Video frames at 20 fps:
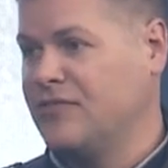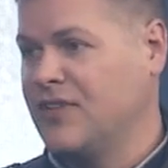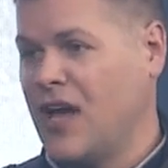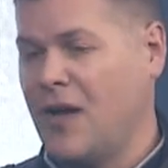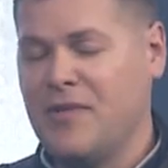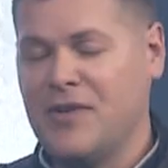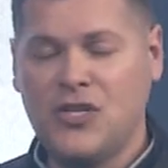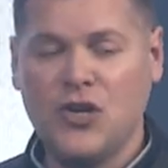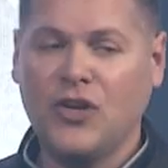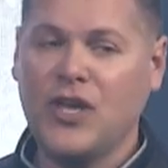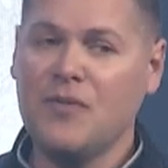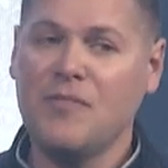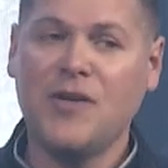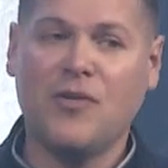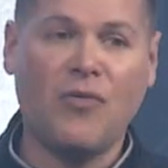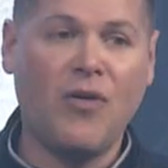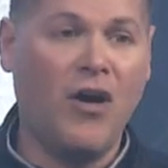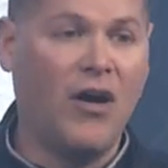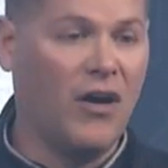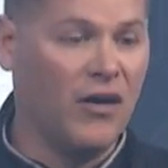I mean, don't get me
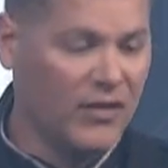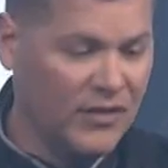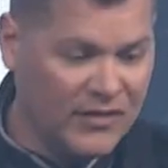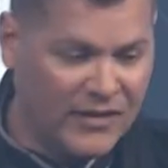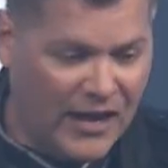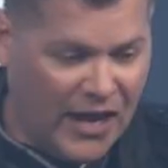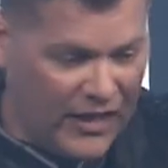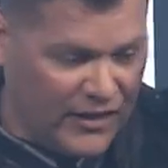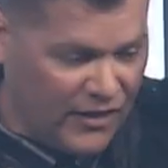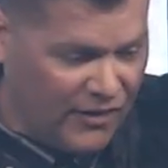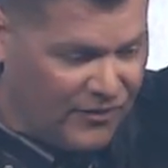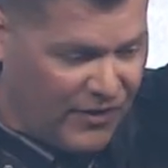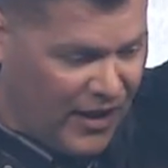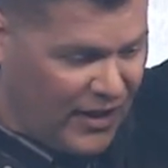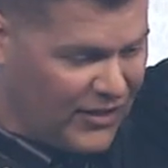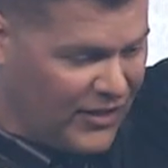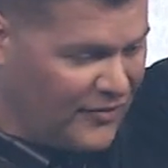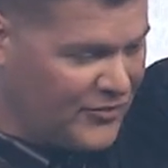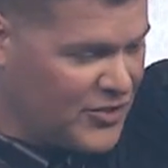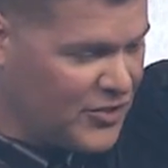wrong. I
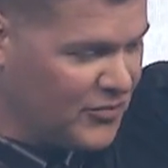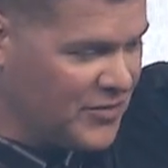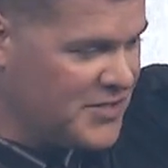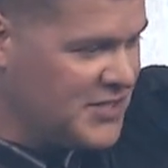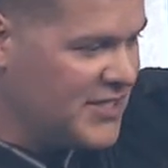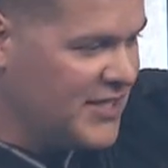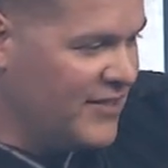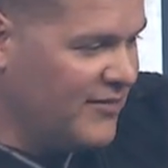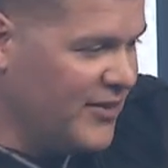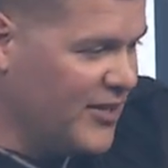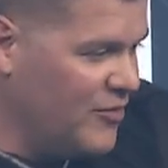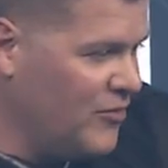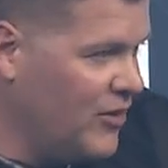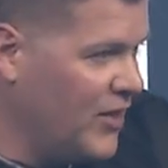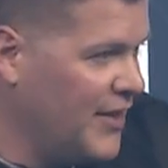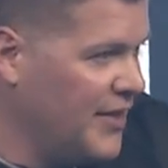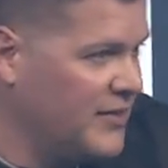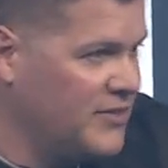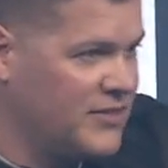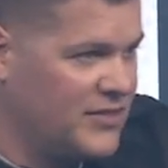love to receive.
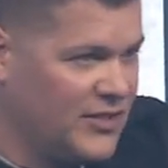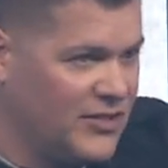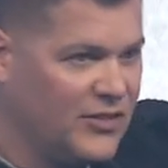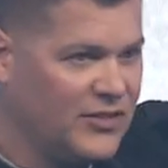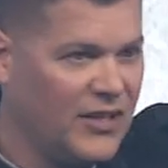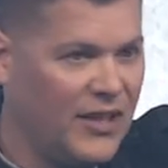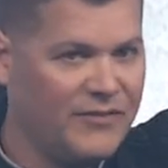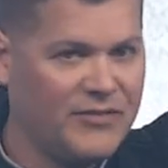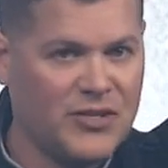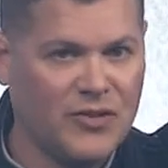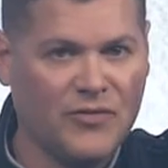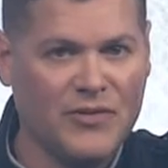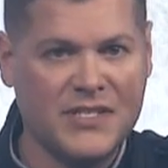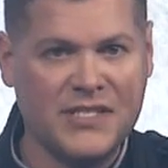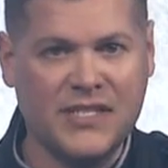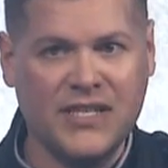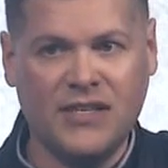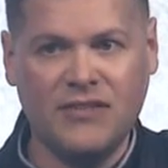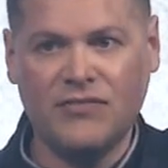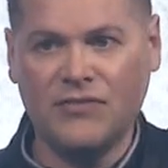Anyone else, you love to
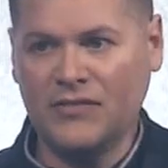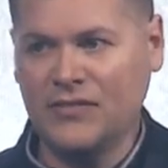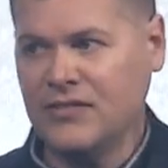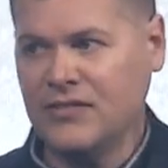receive?